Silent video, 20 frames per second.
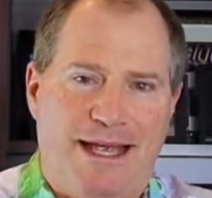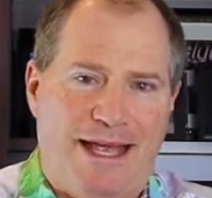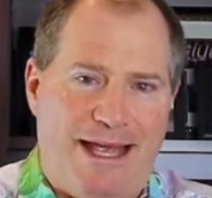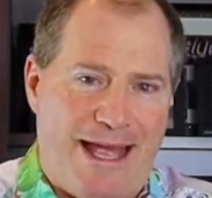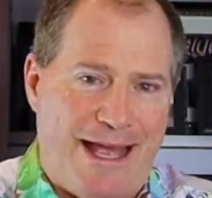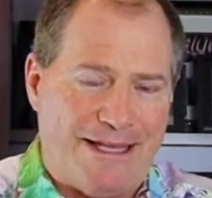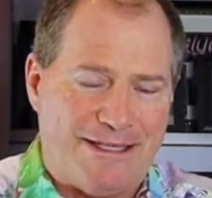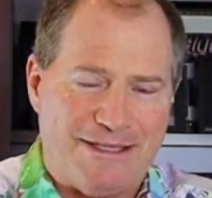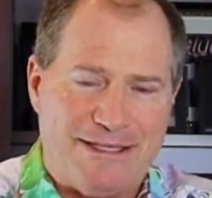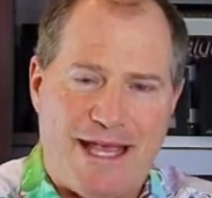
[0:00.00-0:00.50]

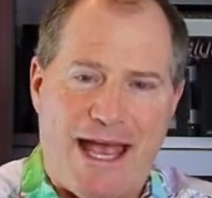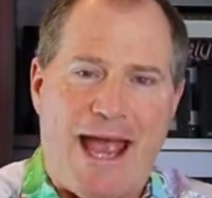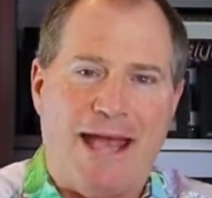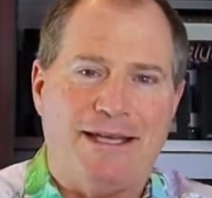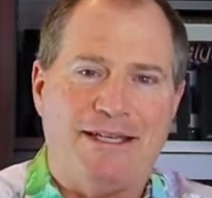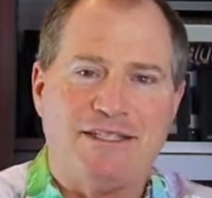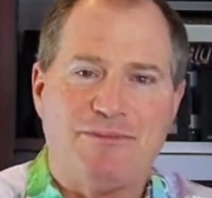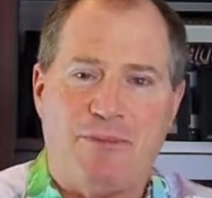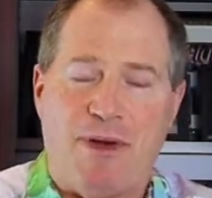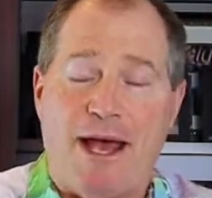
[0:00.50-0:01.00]
as
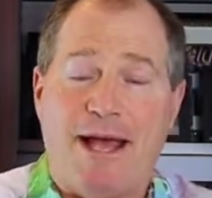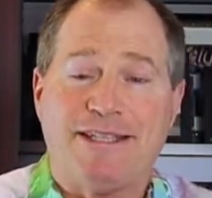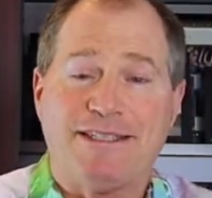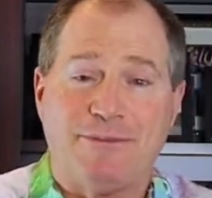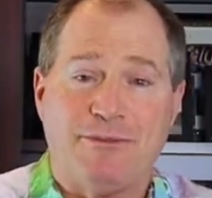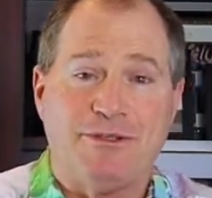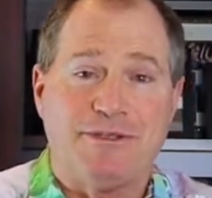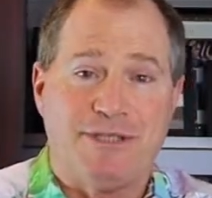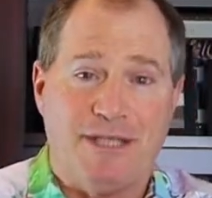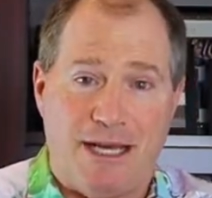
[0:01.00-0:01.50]
kind as
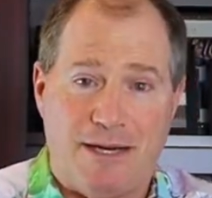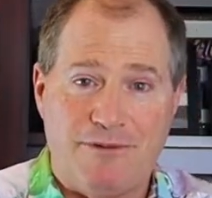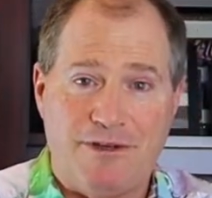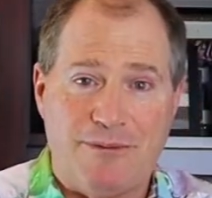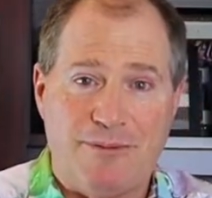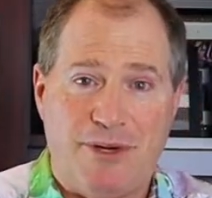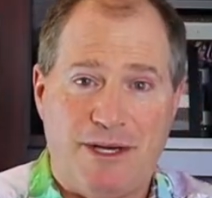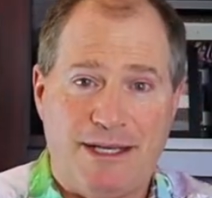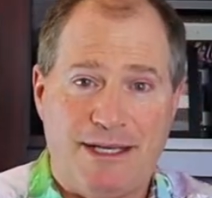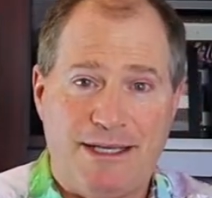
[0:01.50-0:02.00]
possible to
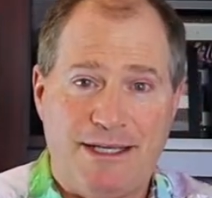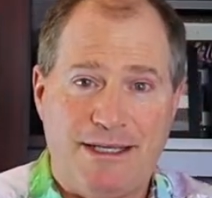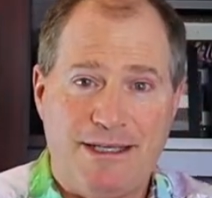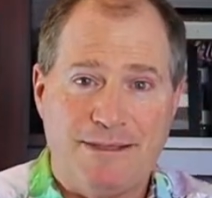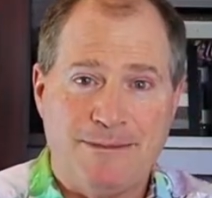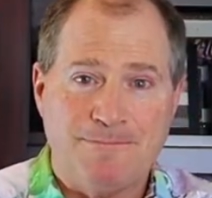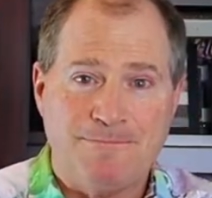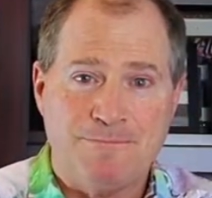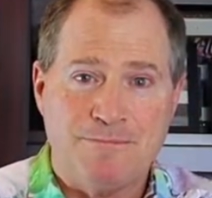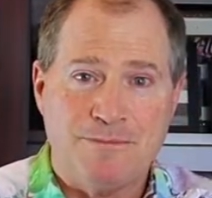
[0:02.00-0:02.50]
everybody,
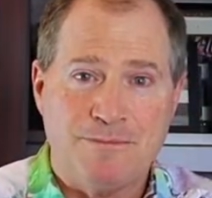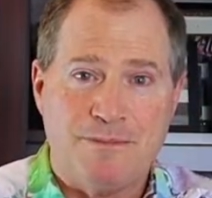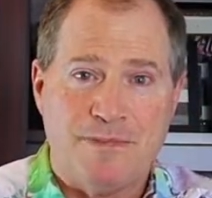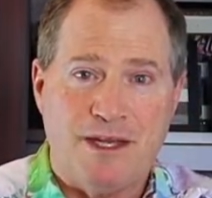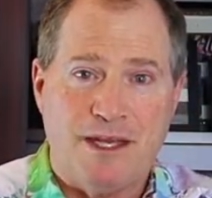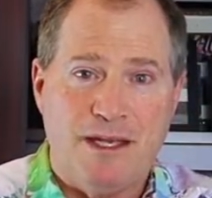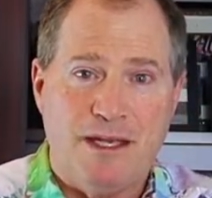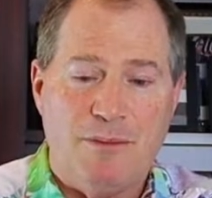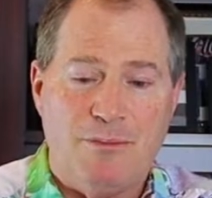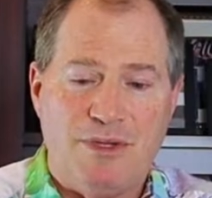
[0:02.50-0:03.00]

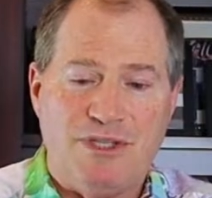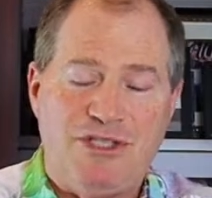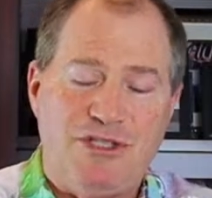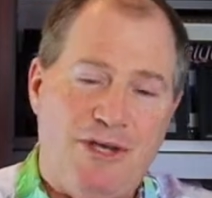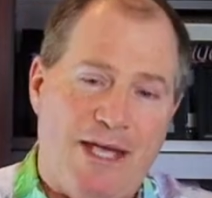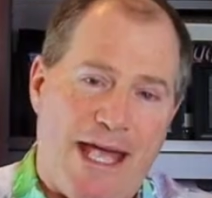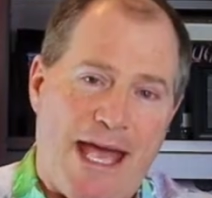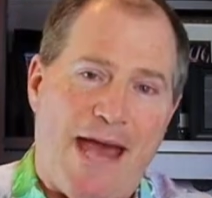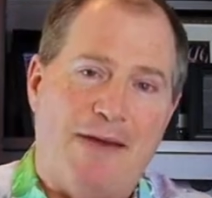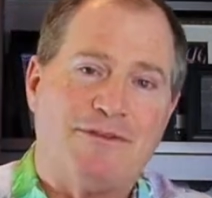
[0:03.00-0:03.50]
but
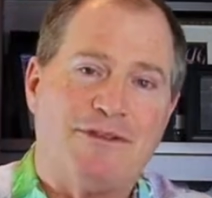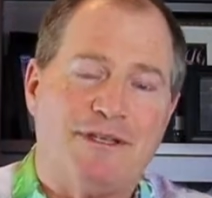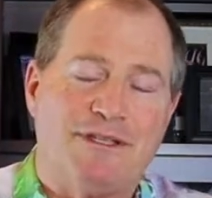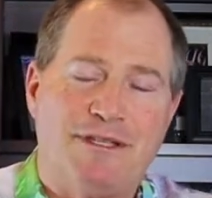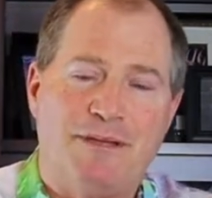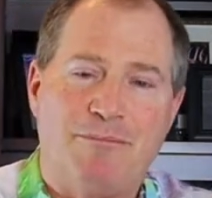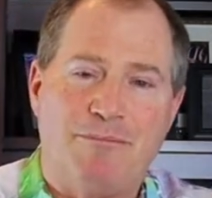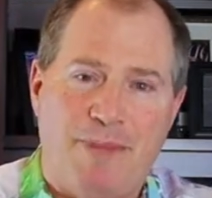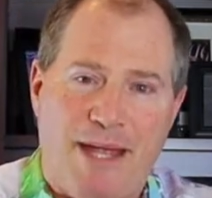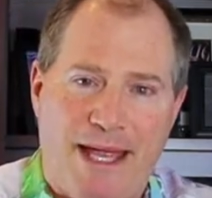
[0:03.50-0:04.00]
you have to
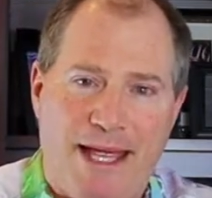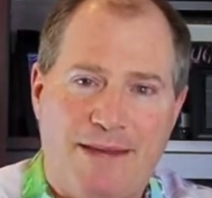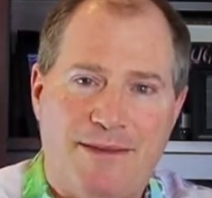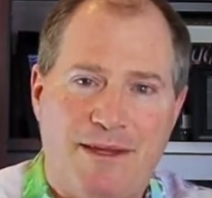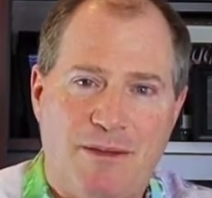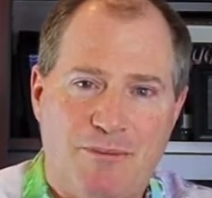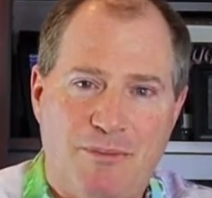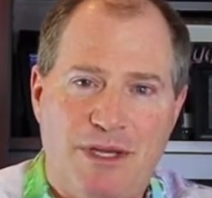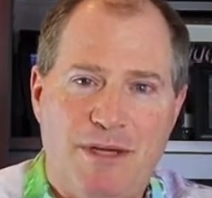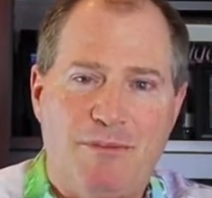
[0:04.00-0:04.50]
demand
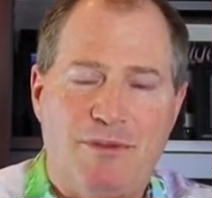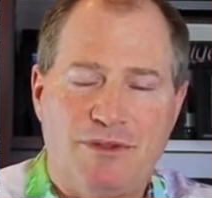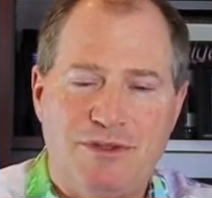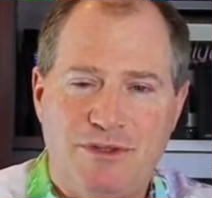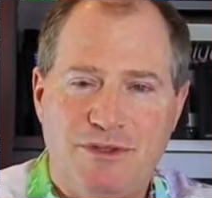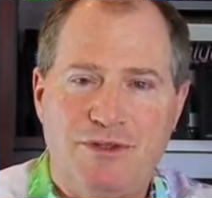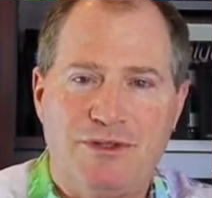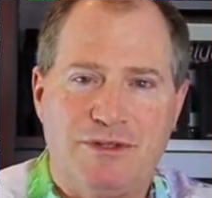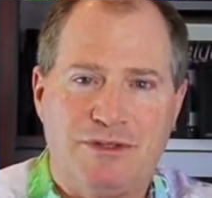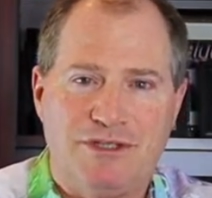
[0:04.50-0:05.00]
that people
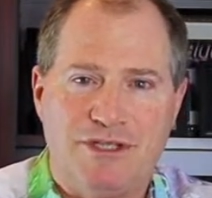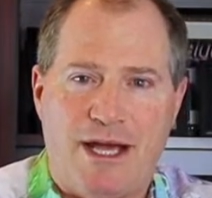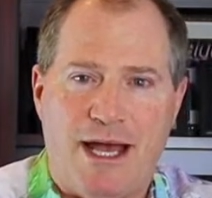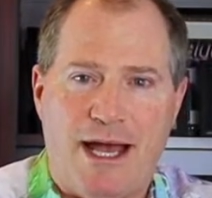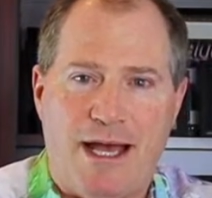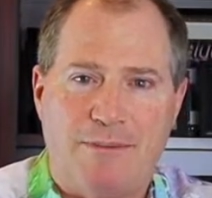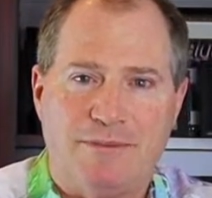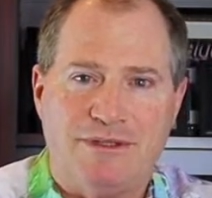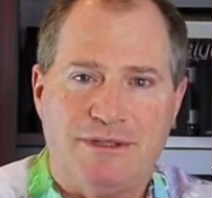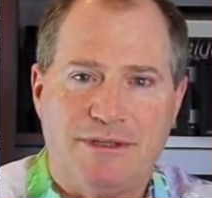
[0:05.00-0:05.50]
do their
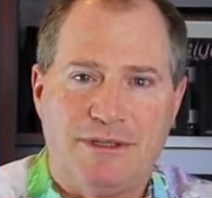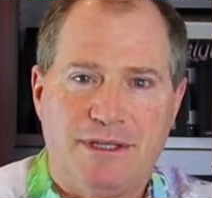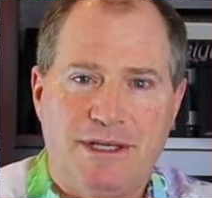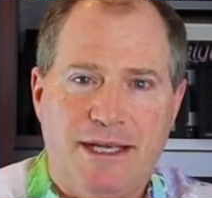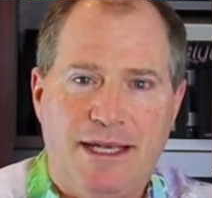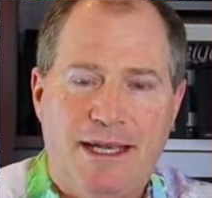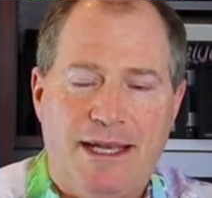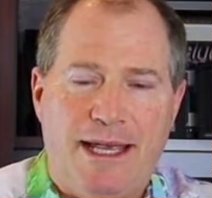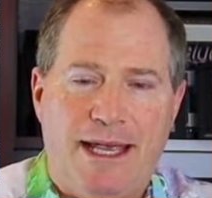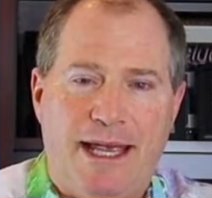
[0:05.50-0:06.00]
jobs.
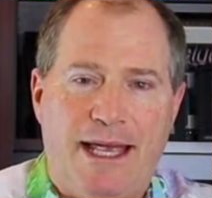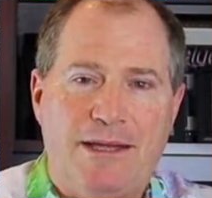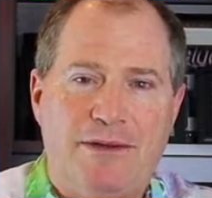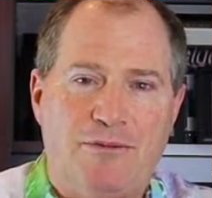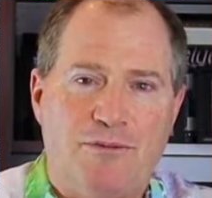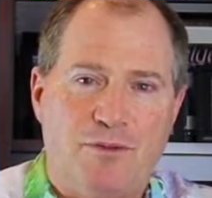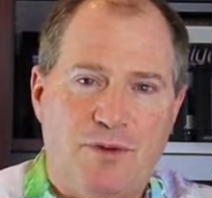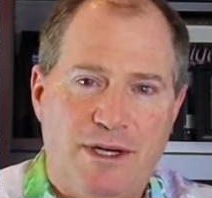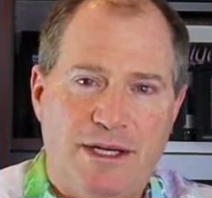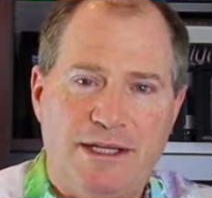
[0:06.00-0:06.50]

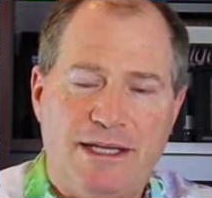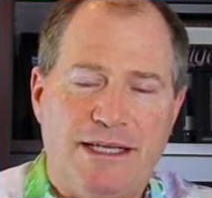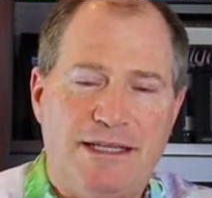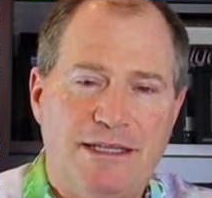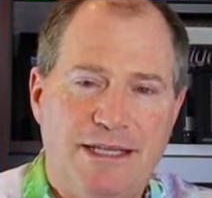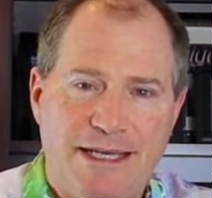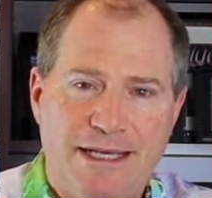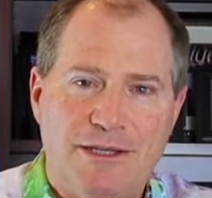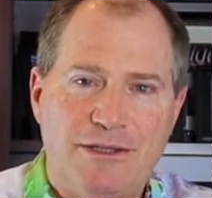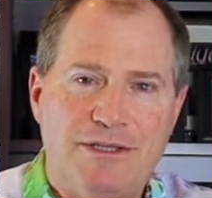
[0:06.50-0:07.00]
And really,
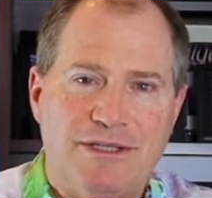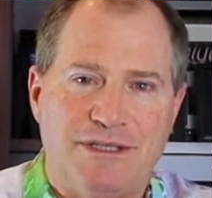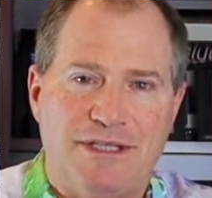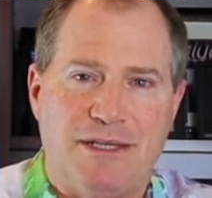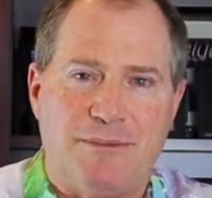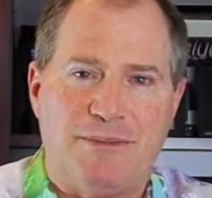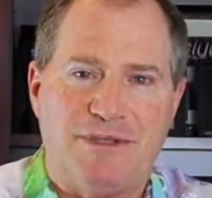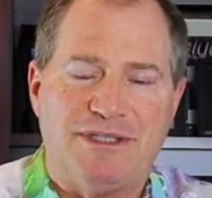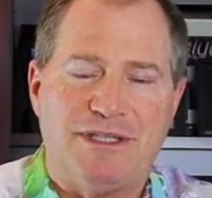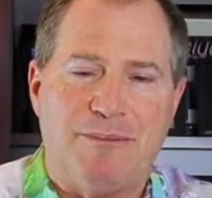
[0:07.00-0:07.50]

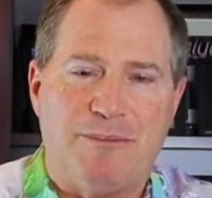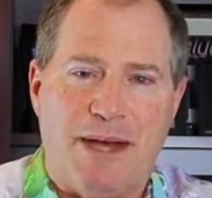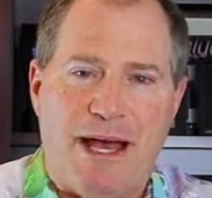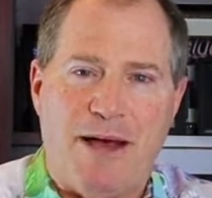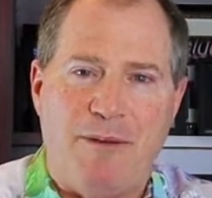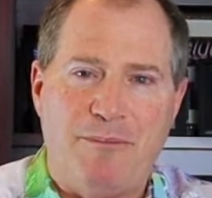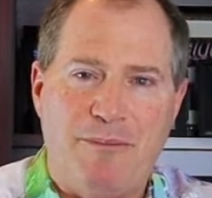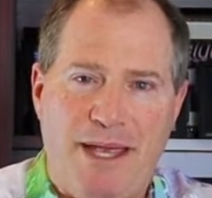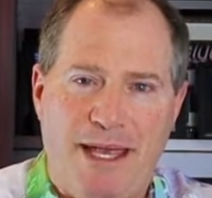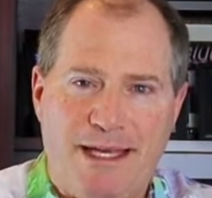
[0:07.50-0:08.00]
leadership is
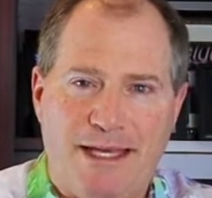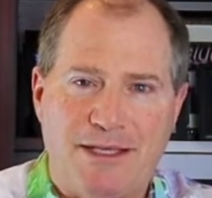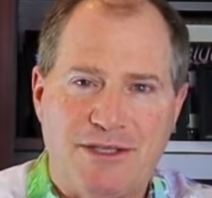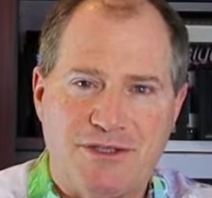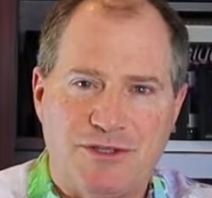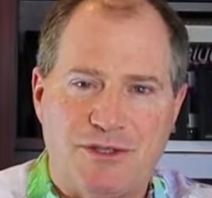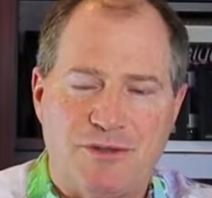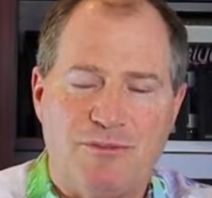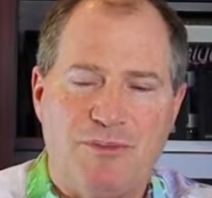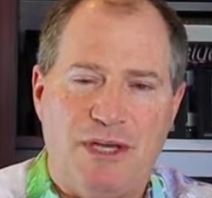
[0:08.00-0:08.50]
about making
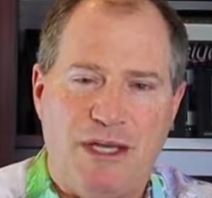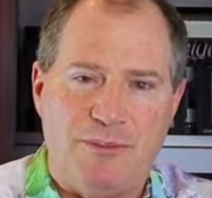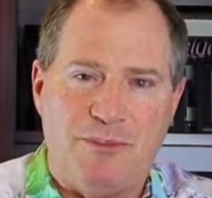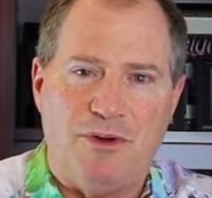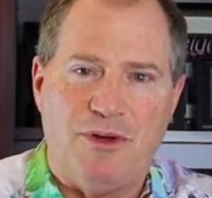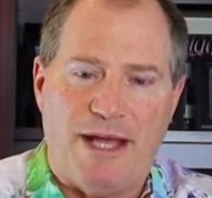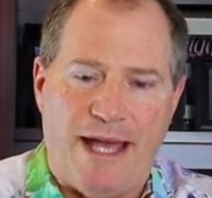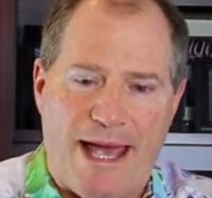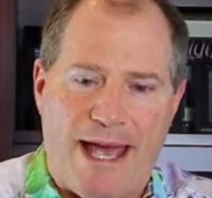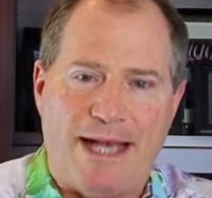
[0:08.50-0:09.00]
sure
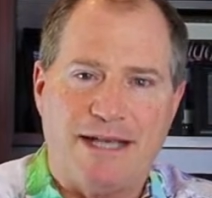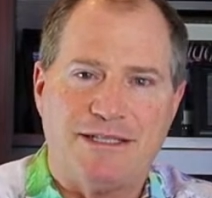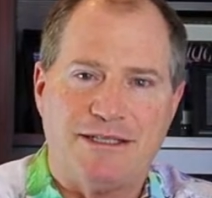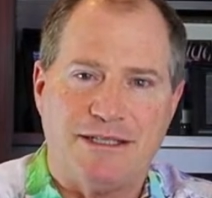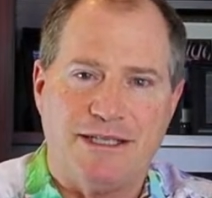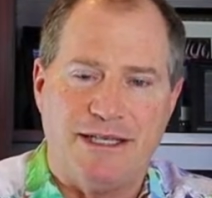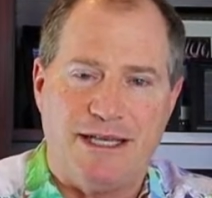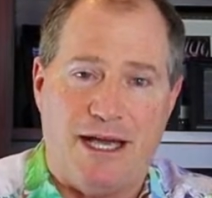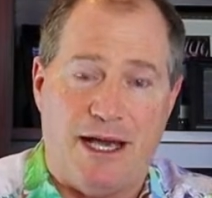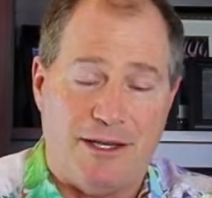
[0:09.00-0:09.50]
people
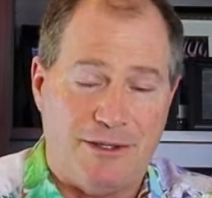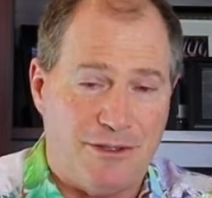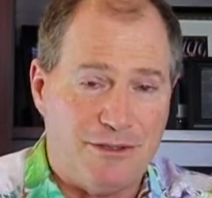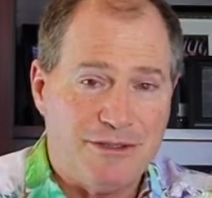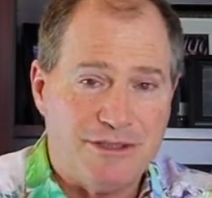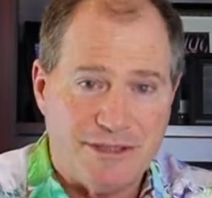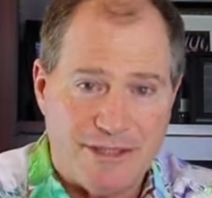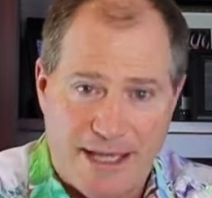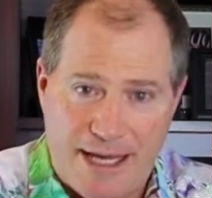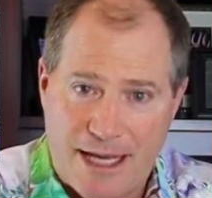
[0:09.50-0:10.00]
actually
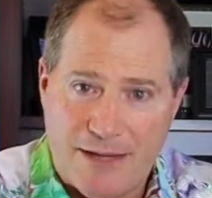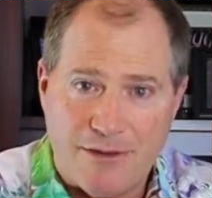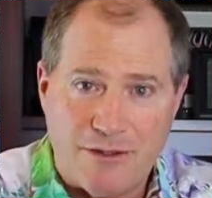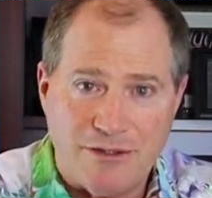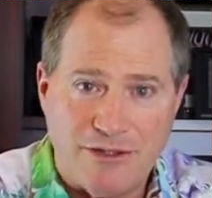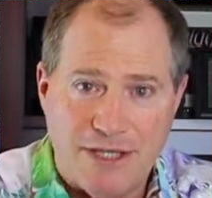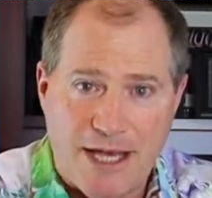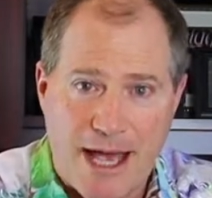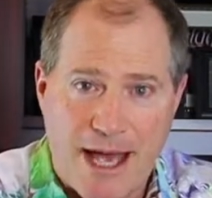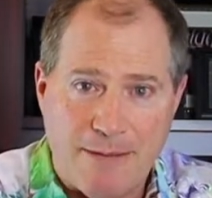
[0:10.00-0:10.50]
understand their
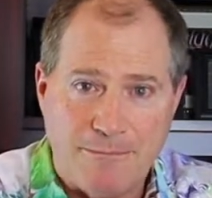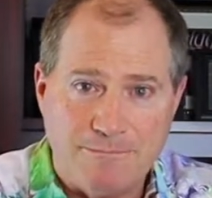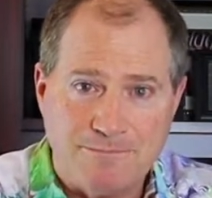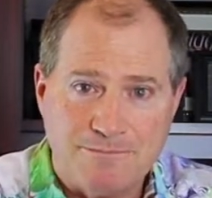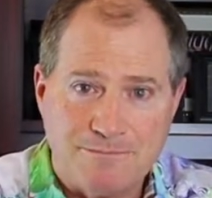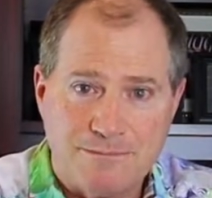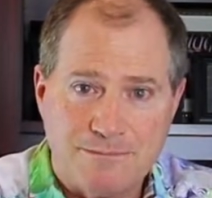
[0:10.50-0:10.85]
job,